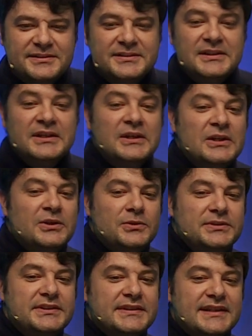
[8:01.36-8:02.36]
And
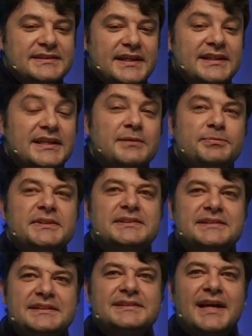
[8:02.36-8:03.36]
that was
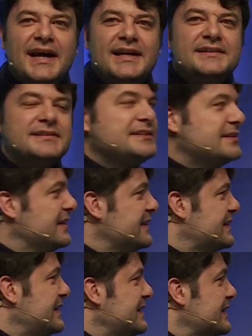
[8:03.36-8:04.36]
shared sentiment at all
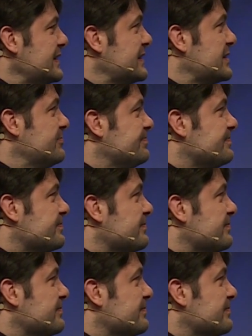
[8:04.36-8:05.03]
advertising